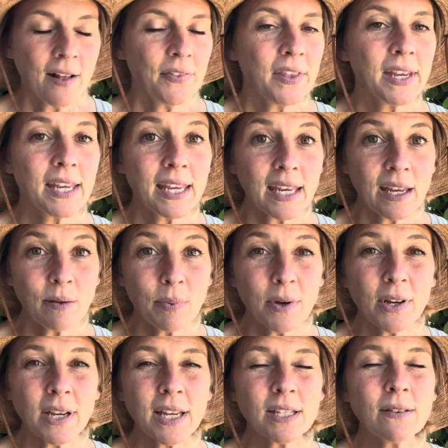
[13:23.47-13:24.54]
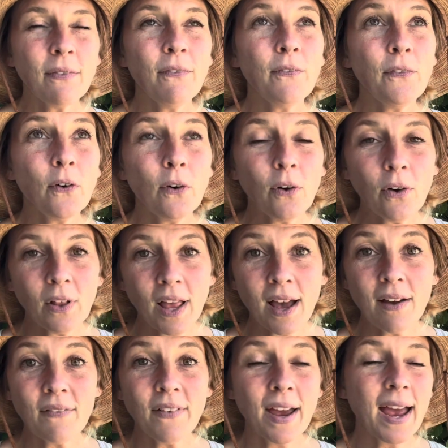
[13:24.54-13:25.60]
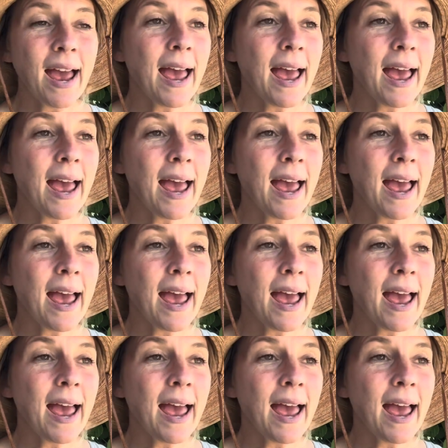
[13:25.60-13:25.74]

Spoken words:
The ebook is full of